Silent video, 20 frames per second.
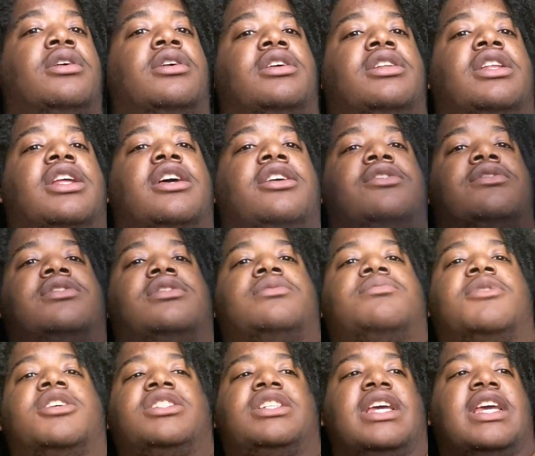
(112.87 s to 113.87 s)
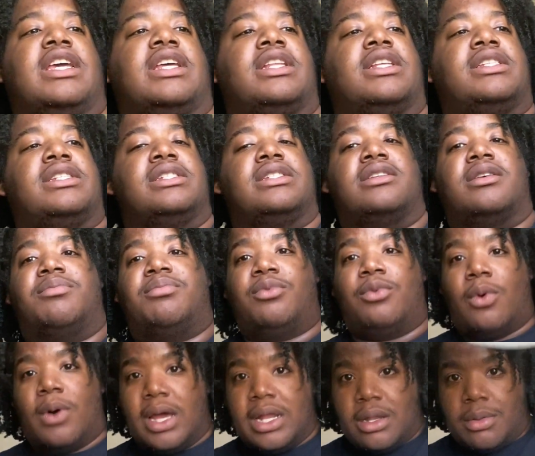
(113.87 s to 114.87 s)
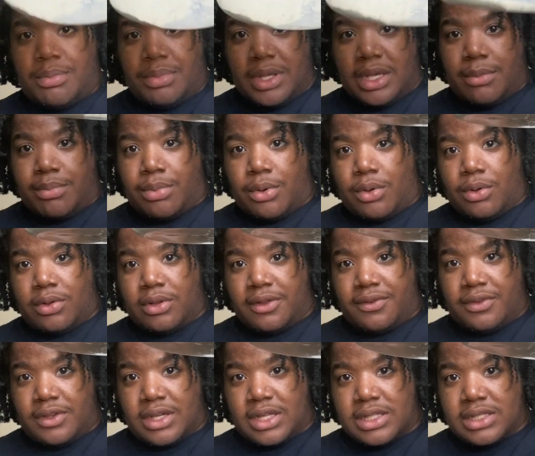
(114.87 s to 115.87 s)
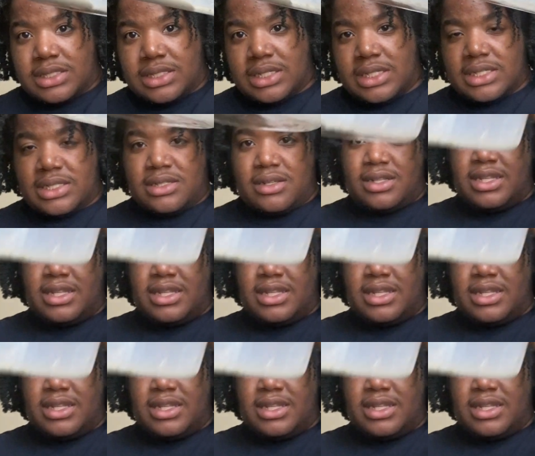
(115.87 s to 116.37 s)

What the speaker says: not use as much, and this is quite a big bowl, if you can see. So